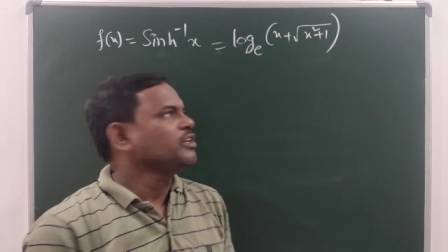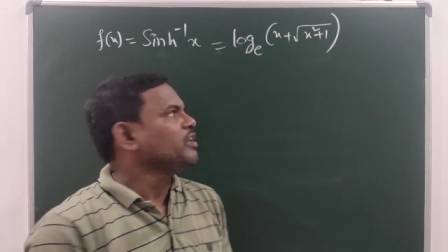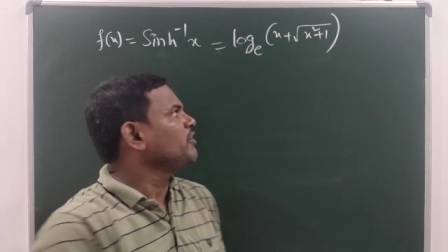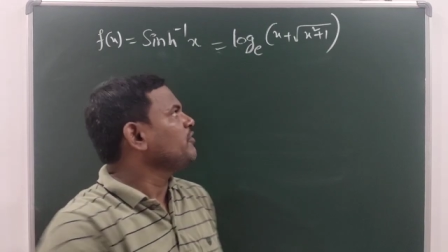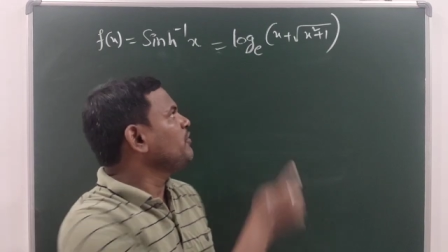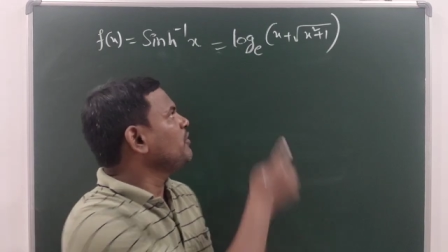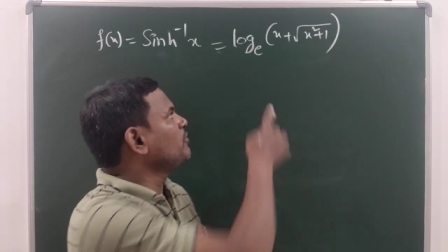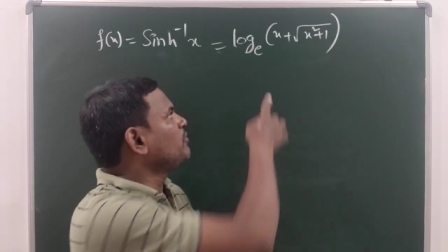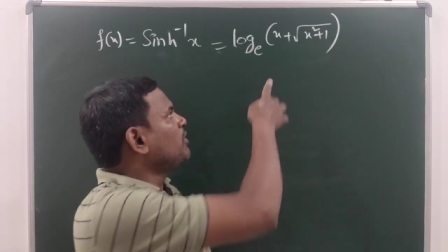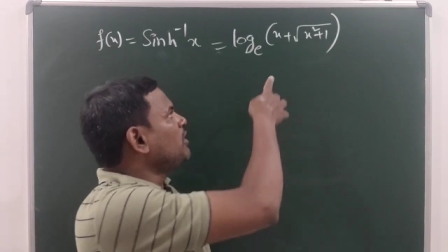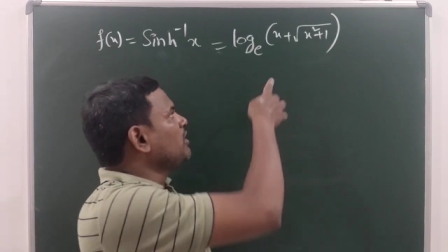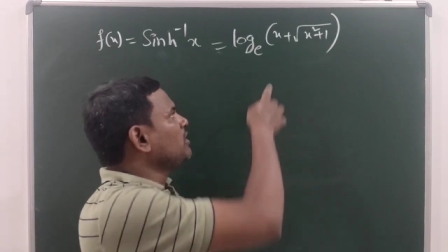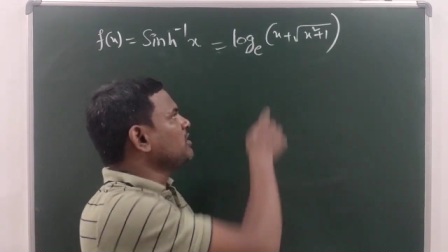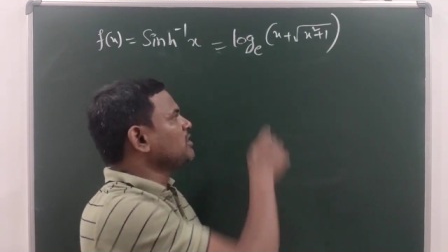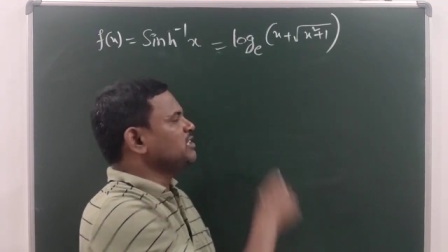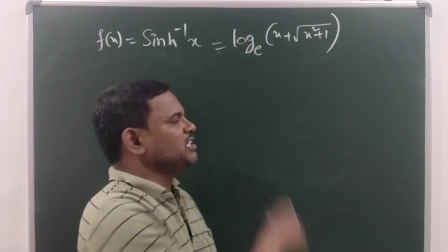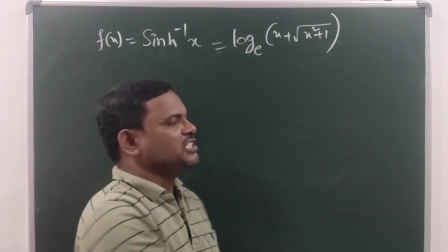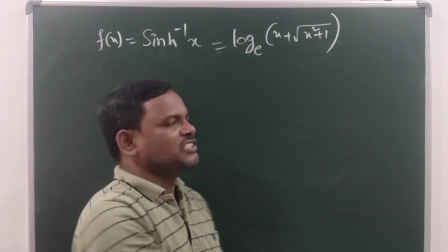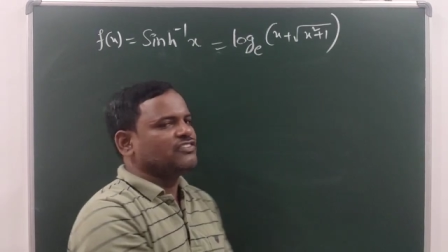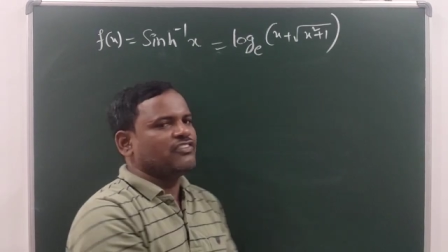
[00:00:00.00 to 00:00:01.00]
if you
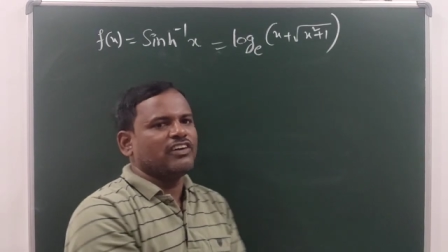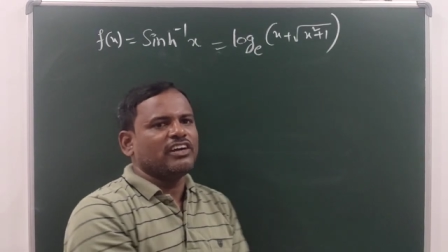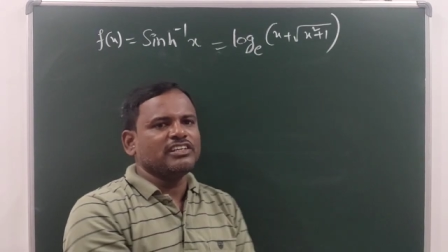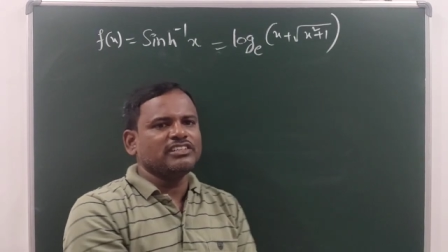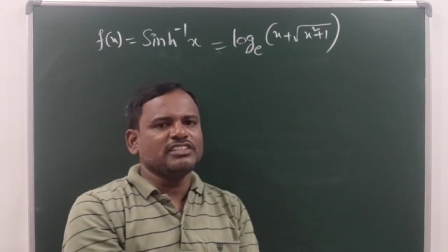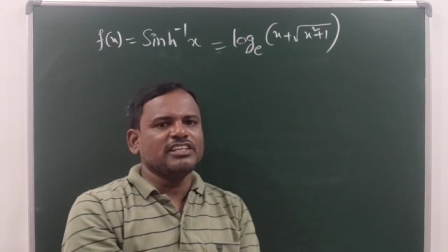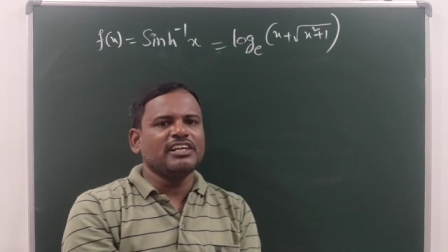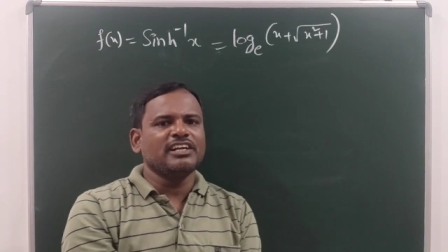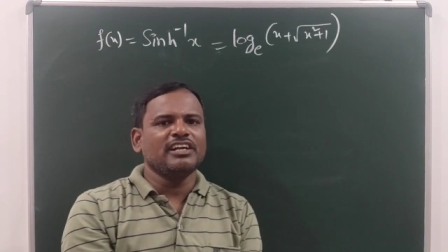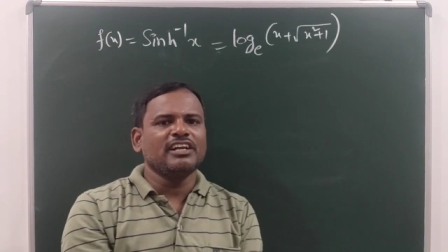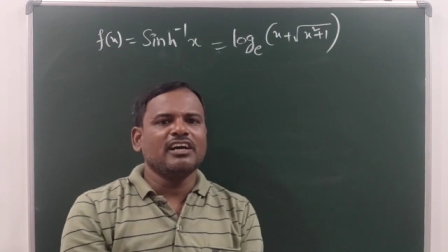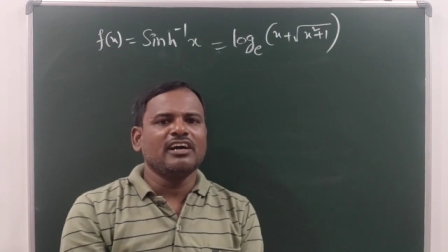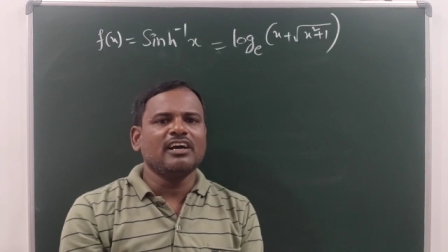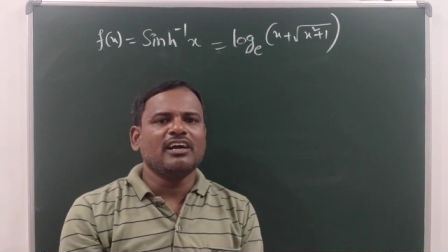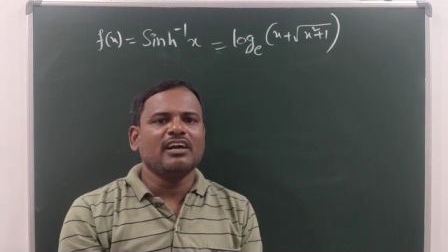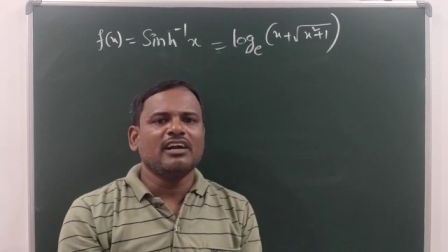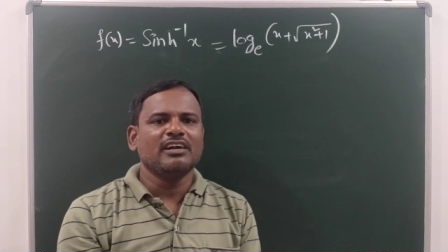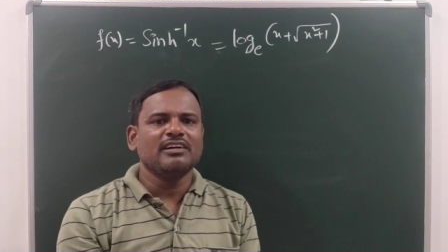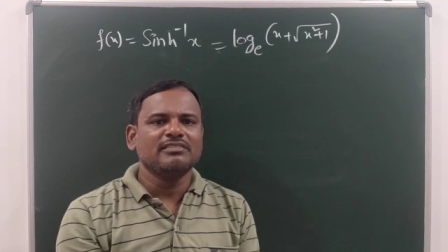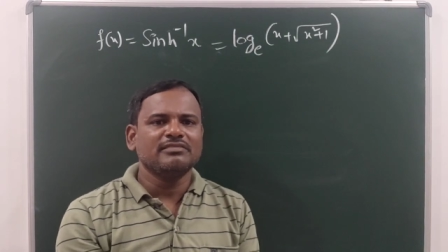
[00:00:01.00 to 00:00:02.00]
want this function
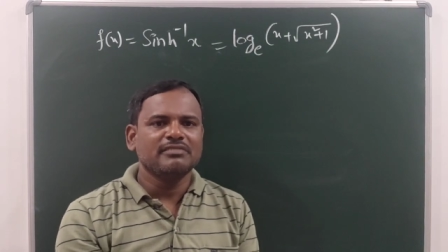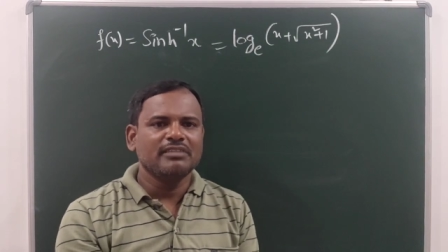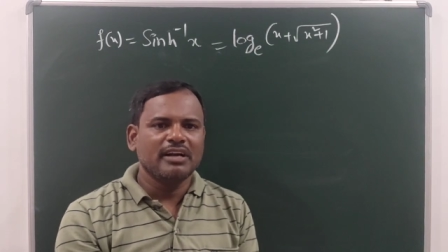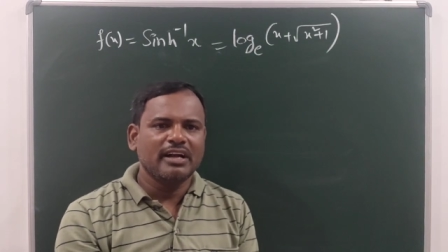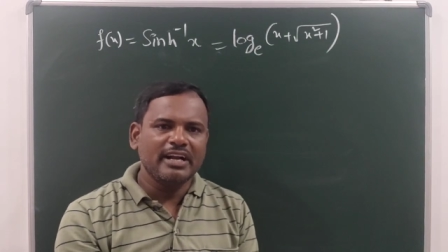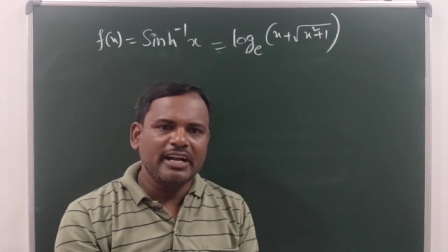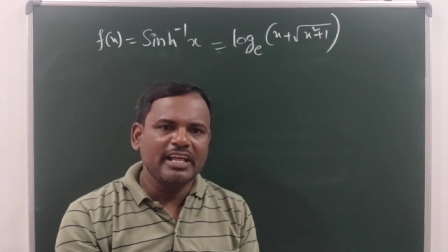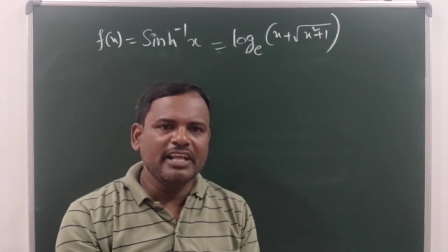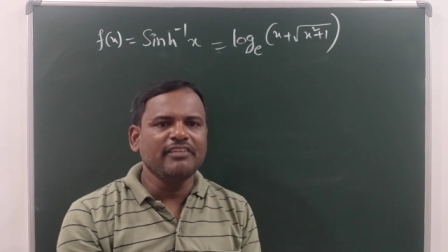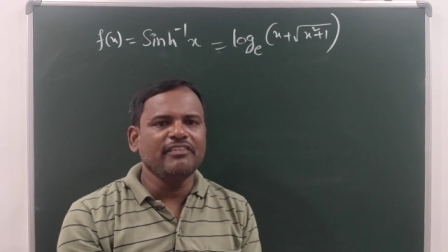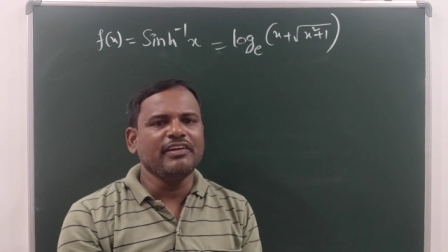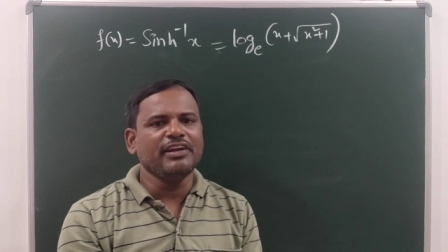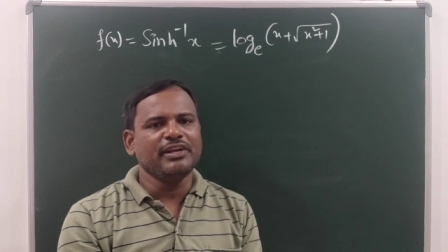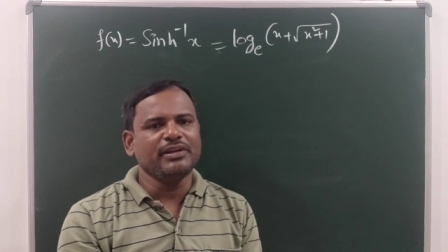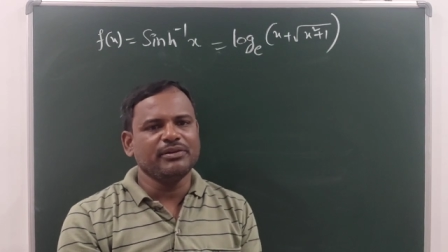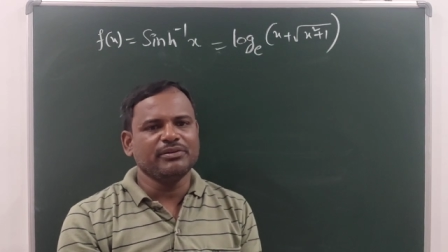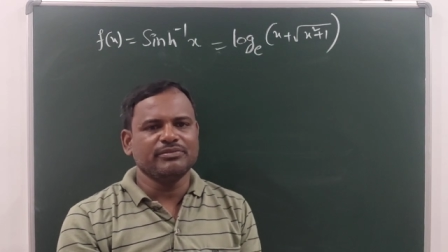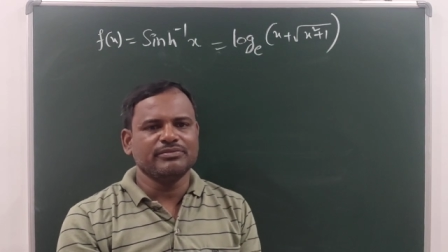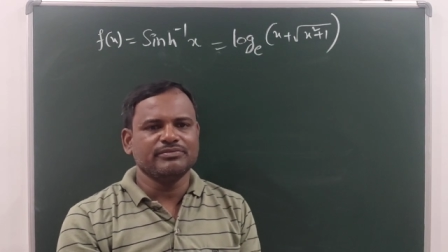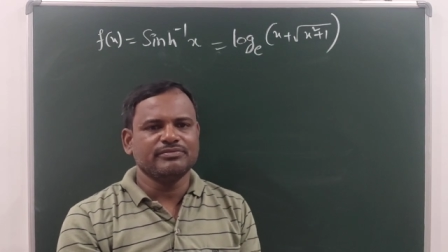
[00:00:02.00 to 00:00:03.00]

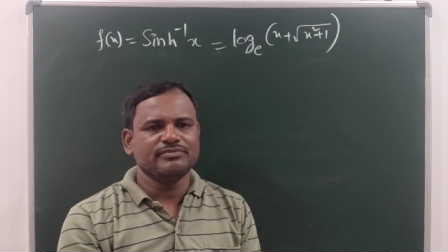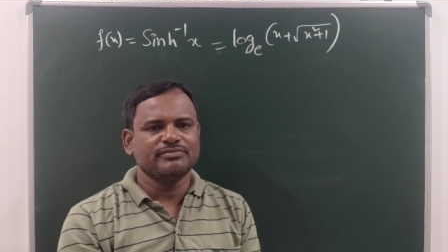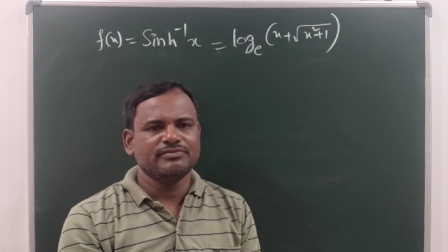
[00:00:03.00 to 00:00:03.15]
derivative,